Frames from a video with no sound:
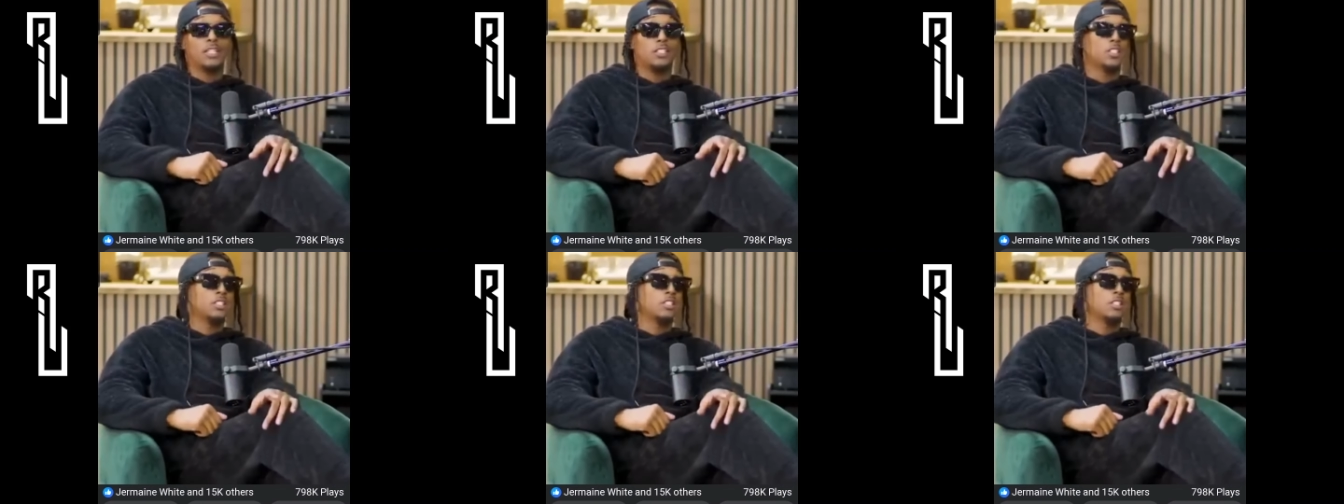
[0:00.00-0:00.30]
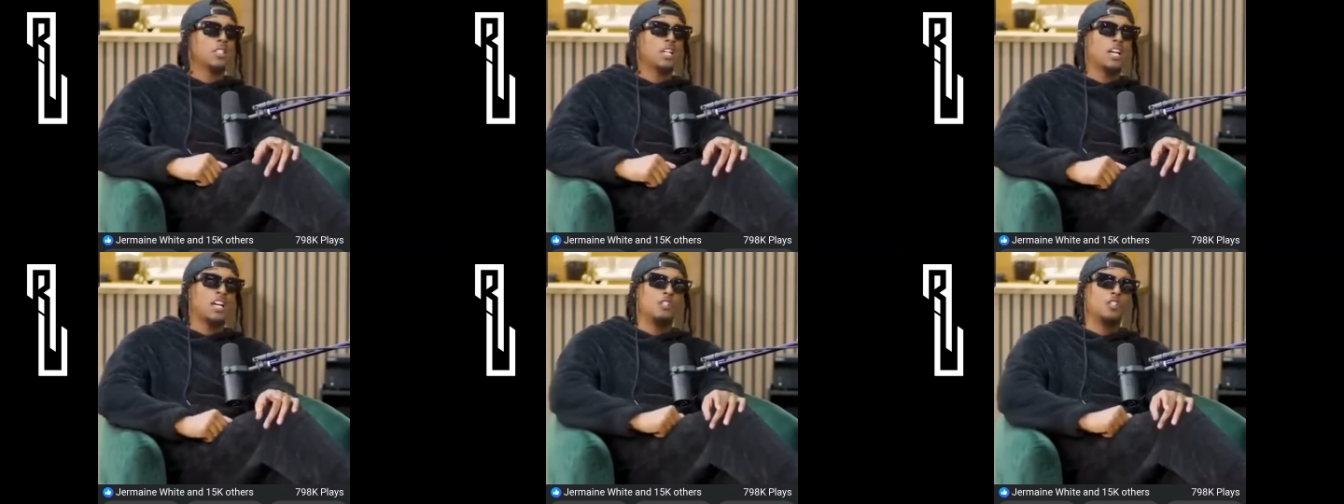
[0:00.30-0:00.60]
That's
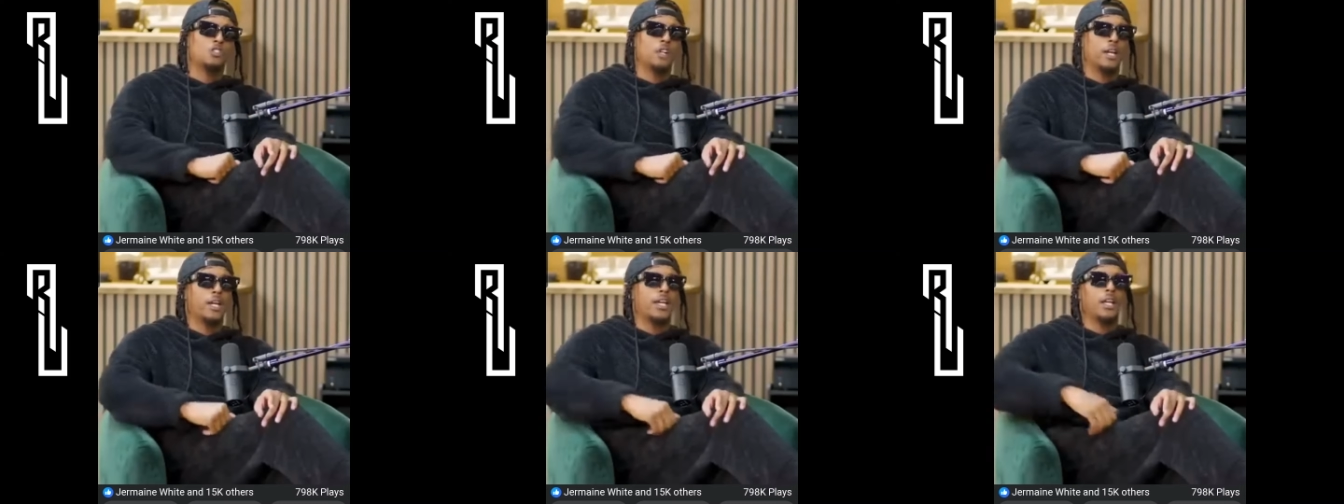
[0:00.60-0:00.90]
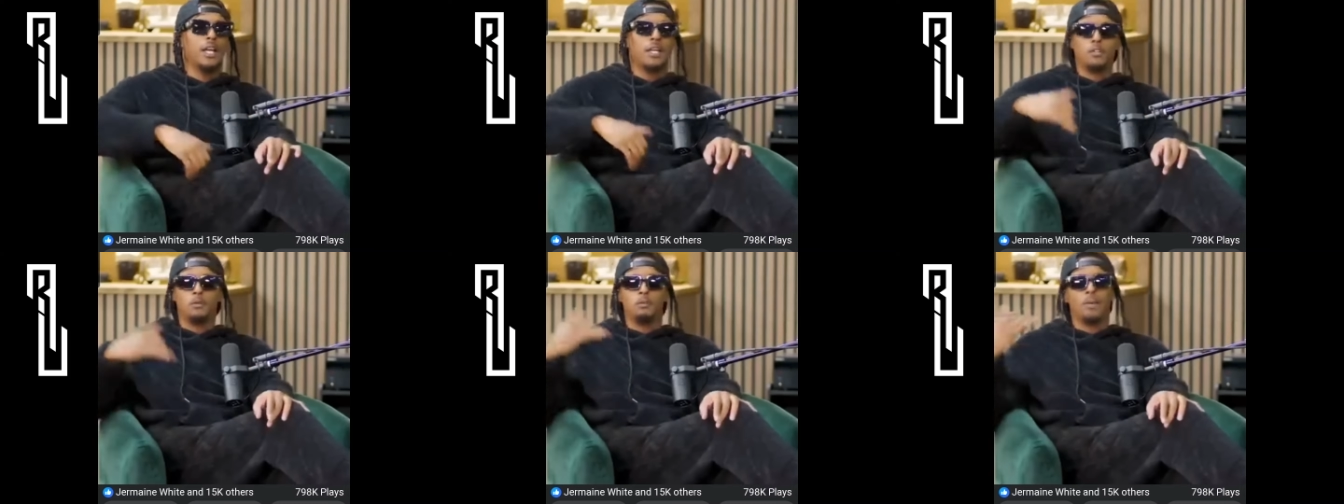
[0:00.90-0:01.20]
just the
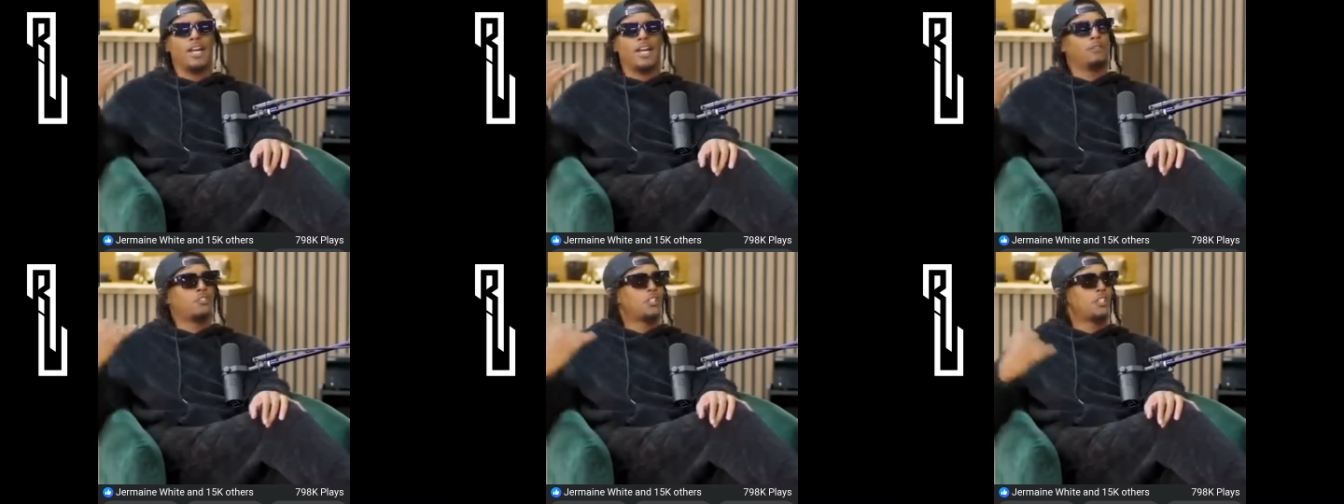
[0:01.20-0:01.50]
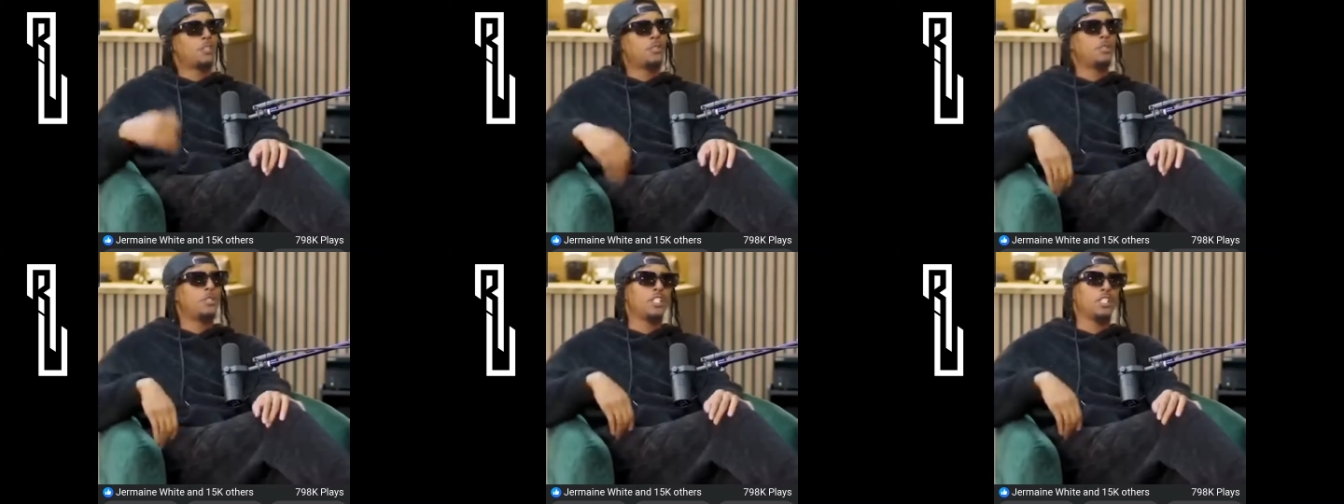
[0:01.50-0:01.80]
contract. Like you might have a
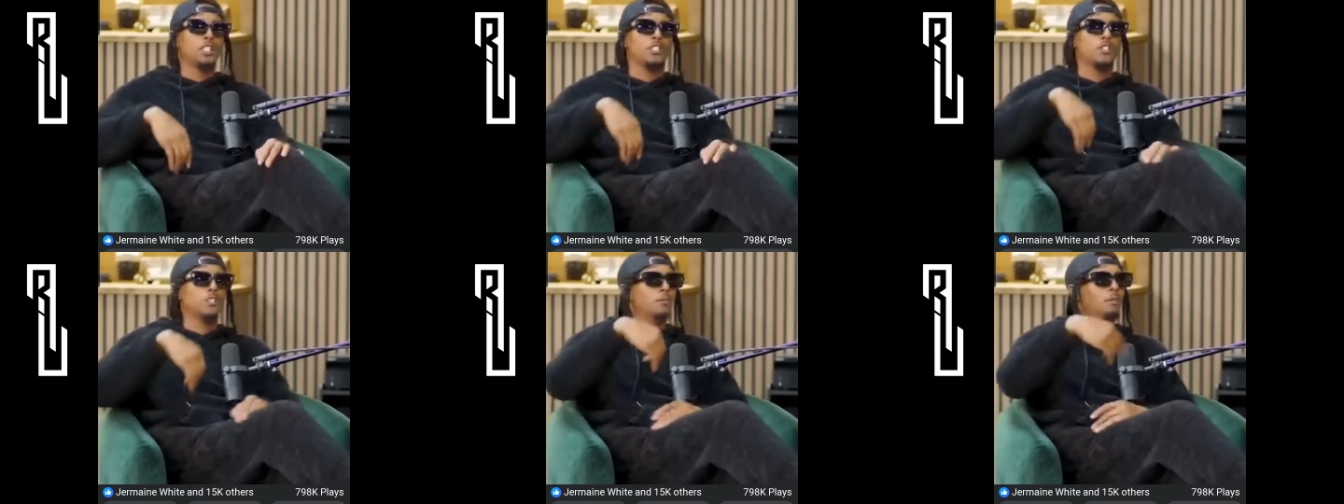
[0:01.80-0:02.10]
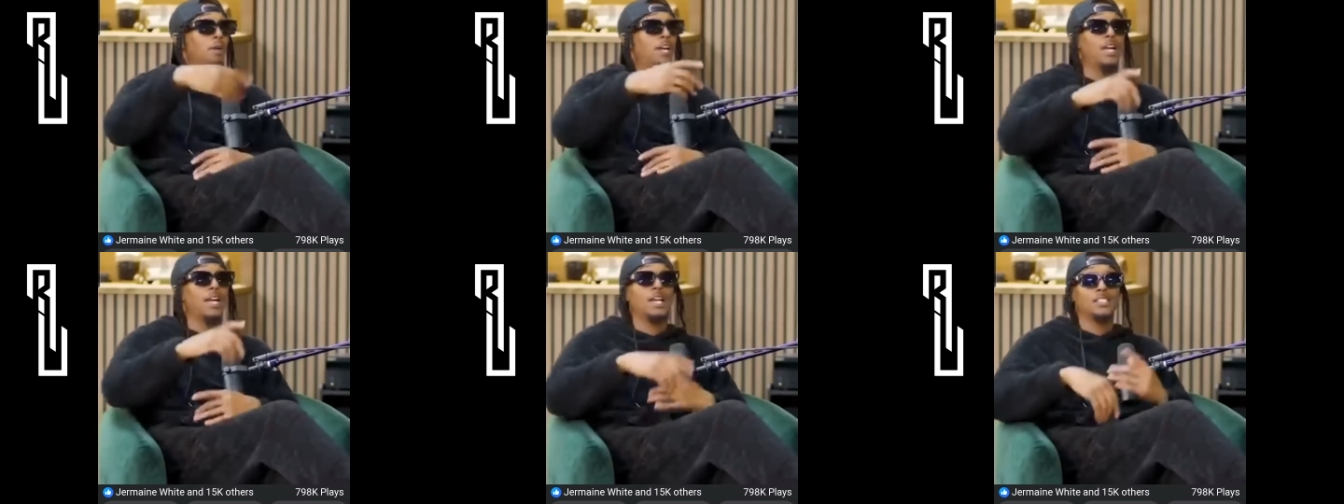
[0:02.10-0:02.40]
shoe deal,
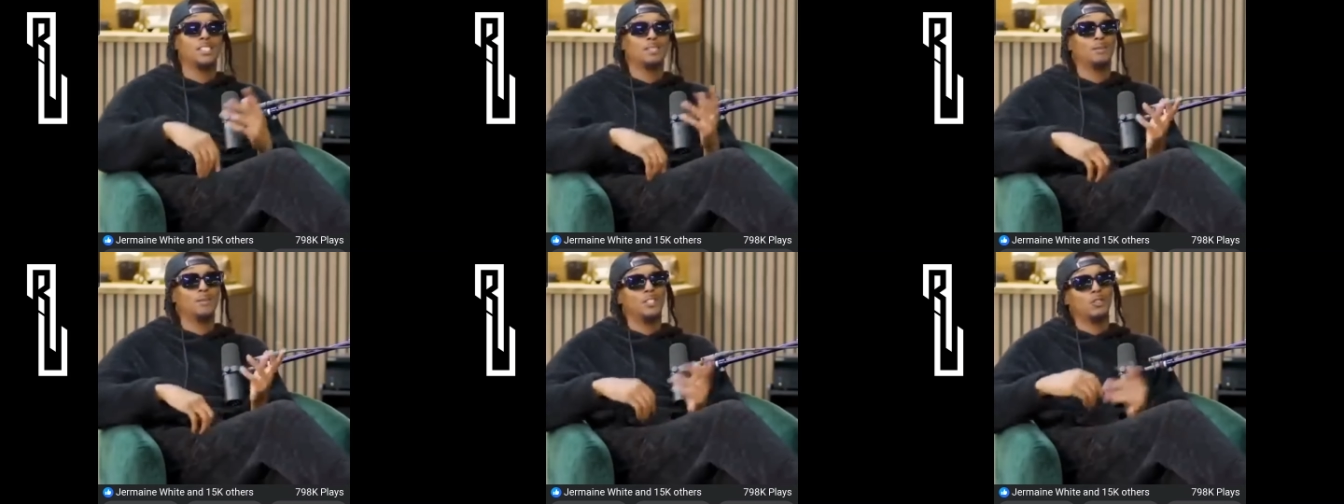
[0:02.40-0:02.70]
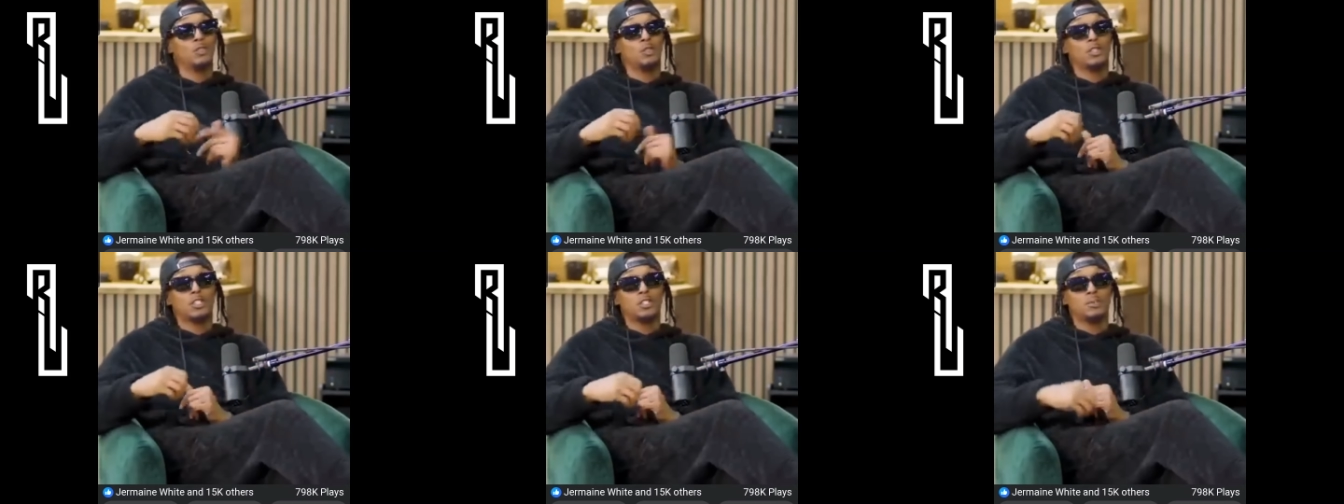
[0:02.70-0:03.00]
you might have some
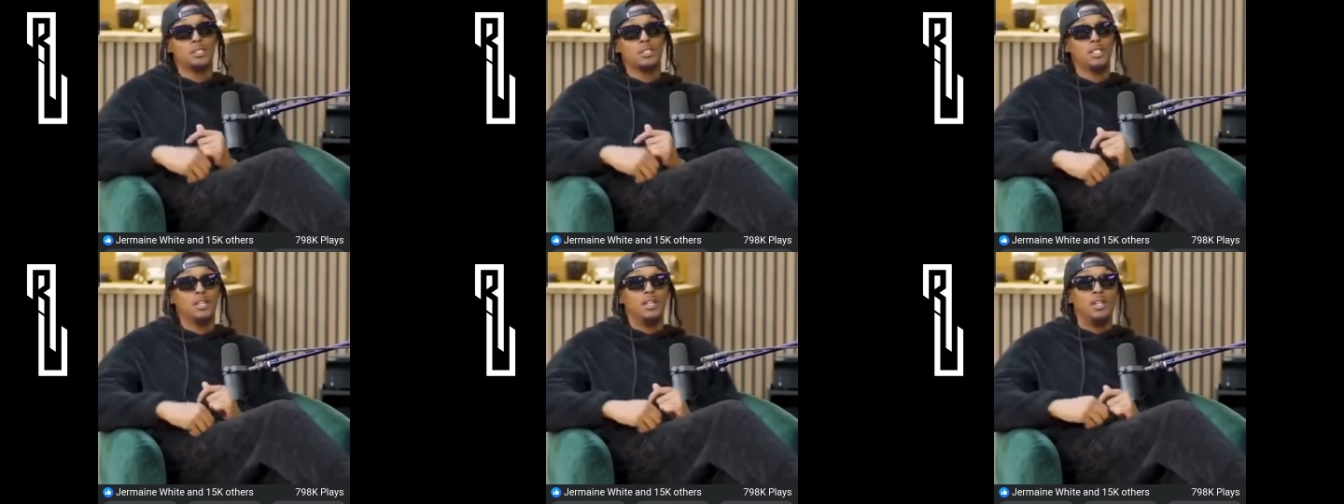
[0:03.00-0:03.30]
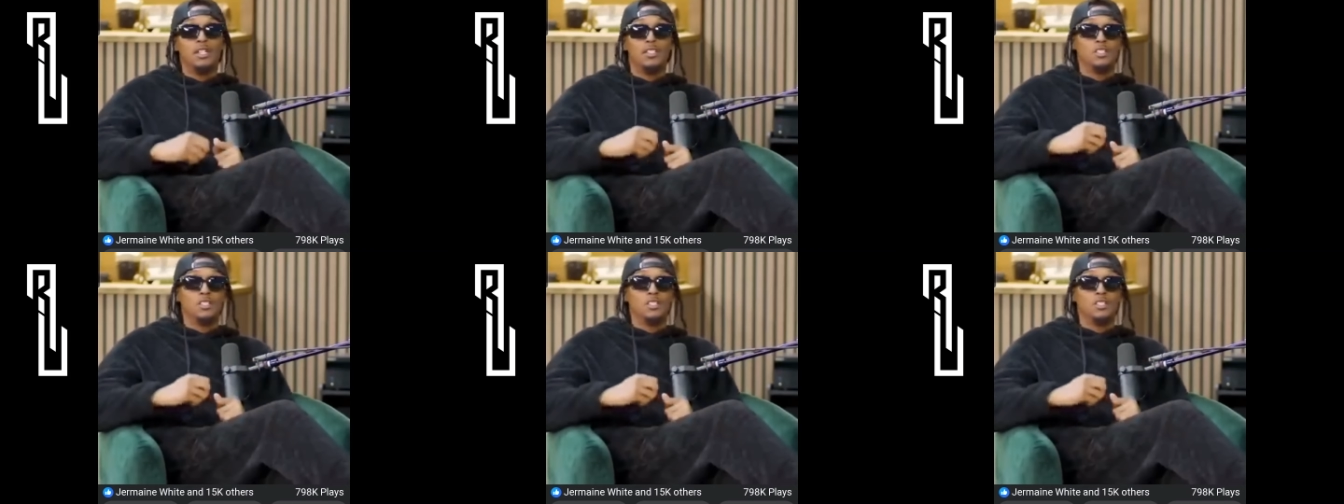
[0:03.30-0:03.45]
endorsements.